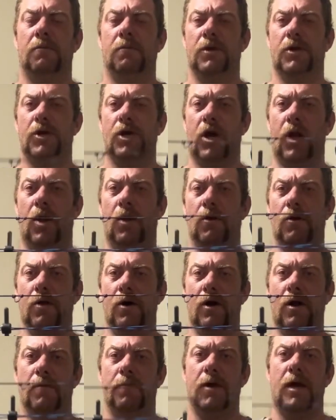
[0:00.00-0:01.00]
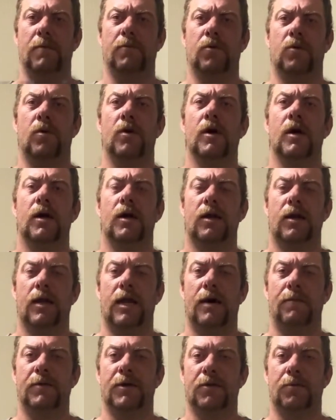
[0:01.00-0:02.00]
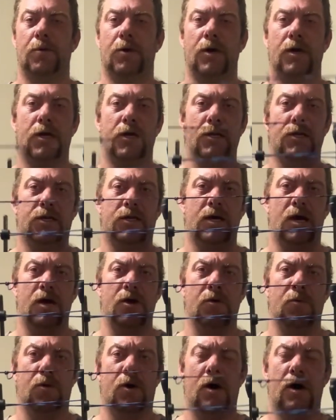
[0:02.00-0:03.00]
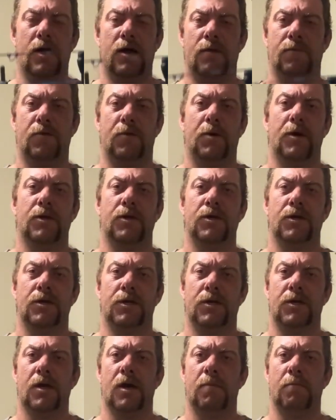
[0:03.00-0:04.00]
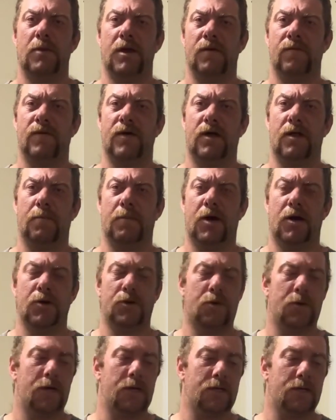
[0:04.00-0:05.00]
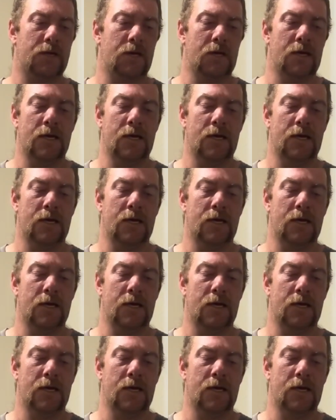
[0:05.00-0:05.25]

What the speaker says: which a lot of people love his work, and so do I, and I've always used big fella bowstrings.